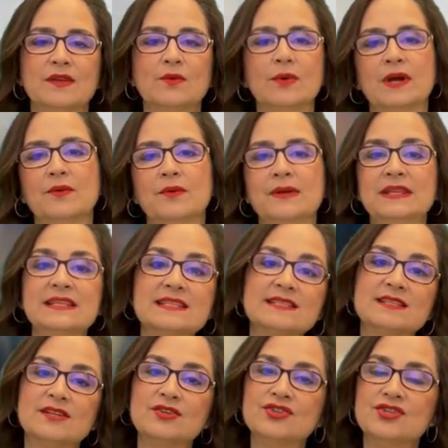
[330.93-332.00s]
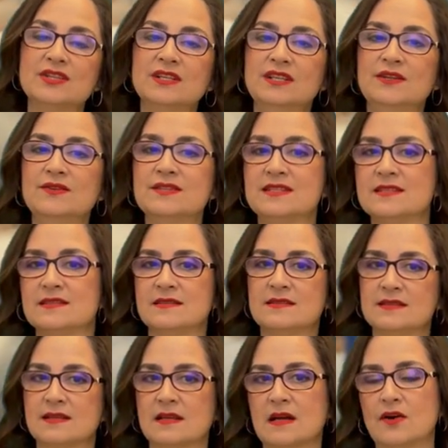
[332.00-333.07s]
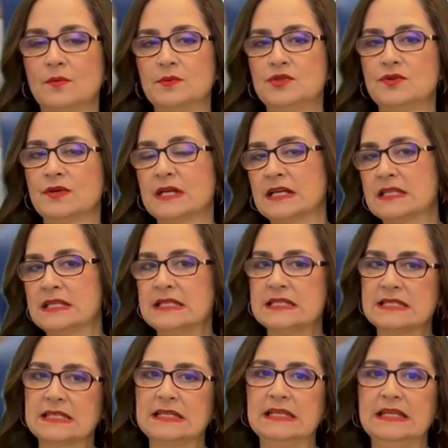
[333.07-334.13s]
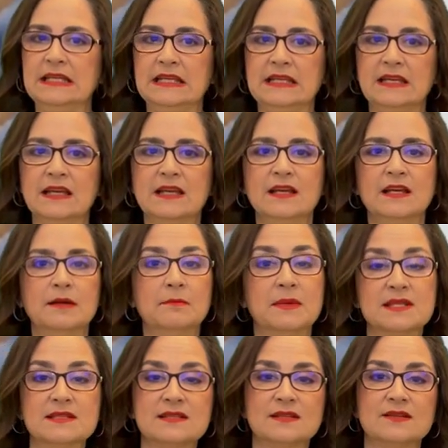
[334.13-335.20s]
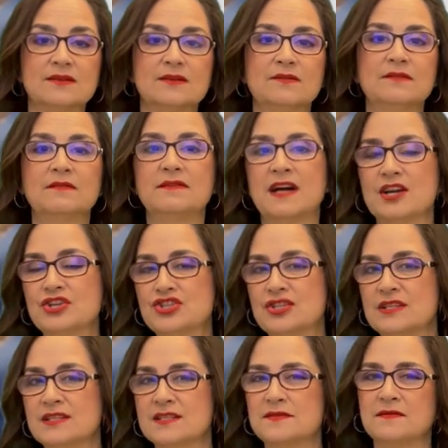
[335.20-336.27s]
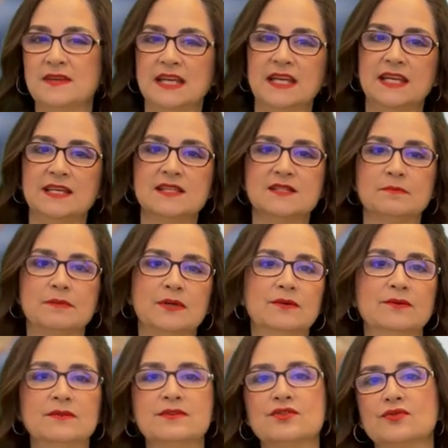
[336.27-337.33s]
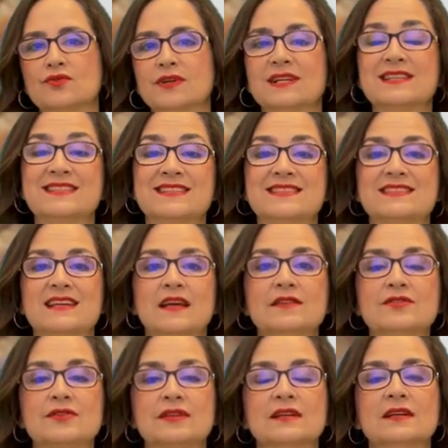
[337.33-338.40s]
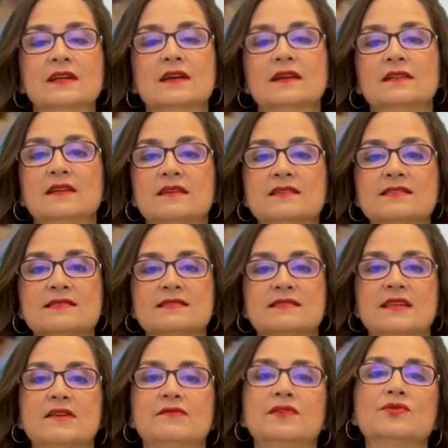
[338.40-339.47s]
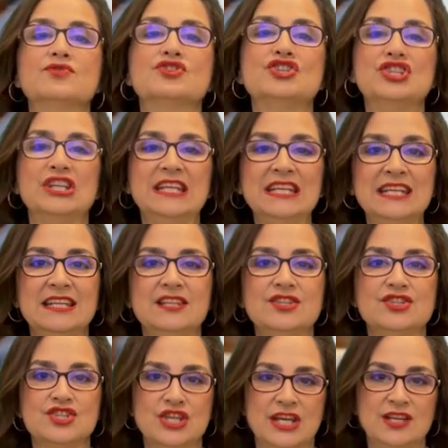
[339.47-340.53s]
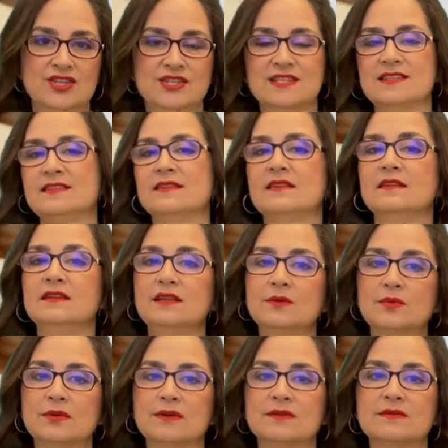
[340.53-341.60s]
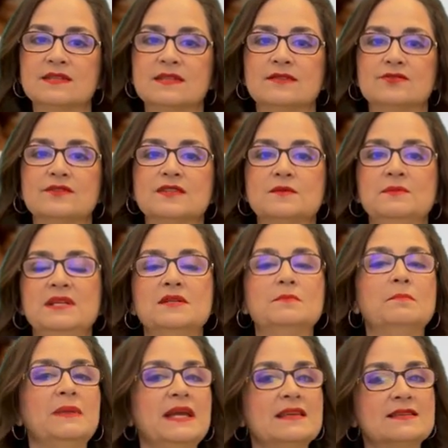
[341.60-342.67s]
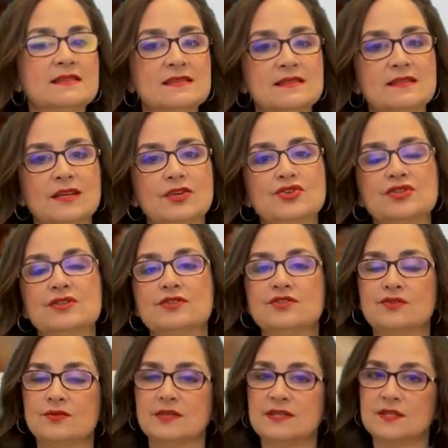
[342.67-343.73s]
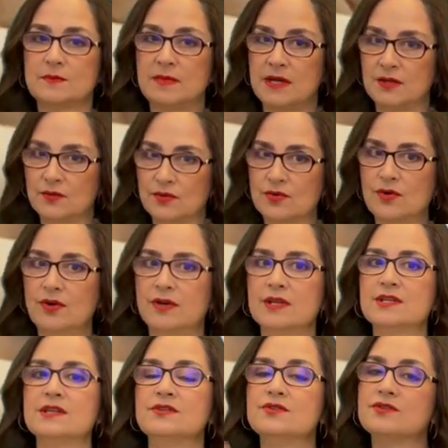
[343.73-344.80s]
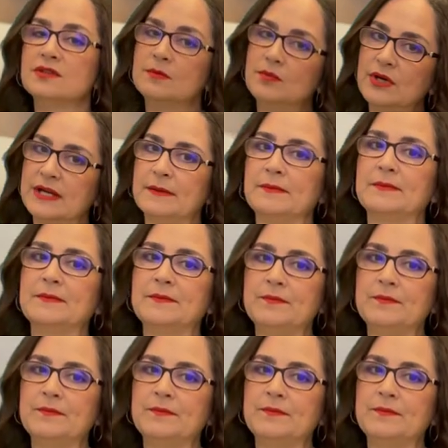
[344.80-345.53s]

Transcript: Well, when the surgeon uses the scalp to cut the skin, muscle, fascias, veins, bones, organs, etc., there are several gene changes in the neurons that transmit pain sensations to the spinal cord and to the brain.